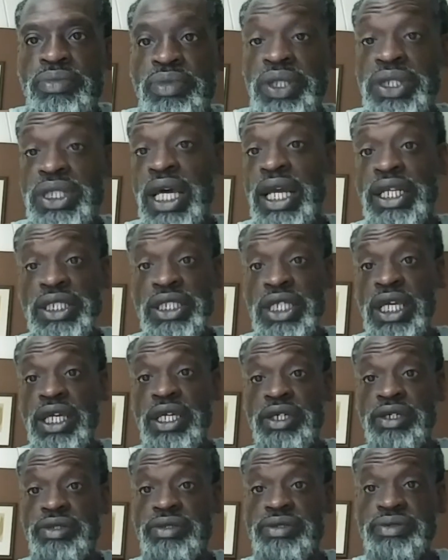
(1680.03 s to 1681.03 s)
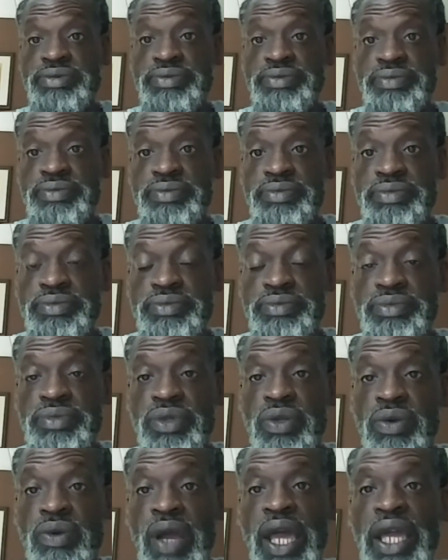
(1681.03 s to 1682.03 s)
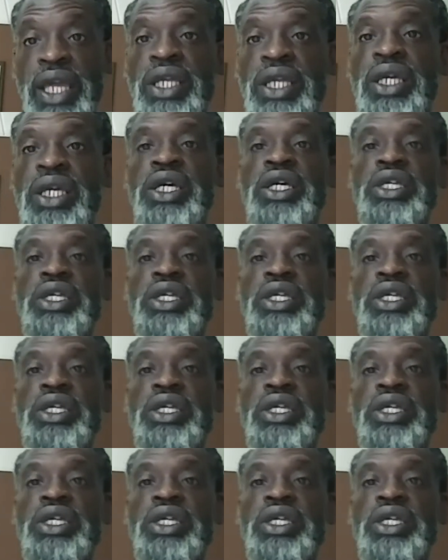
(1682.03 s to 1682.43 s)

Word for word: It's out of sync. Right?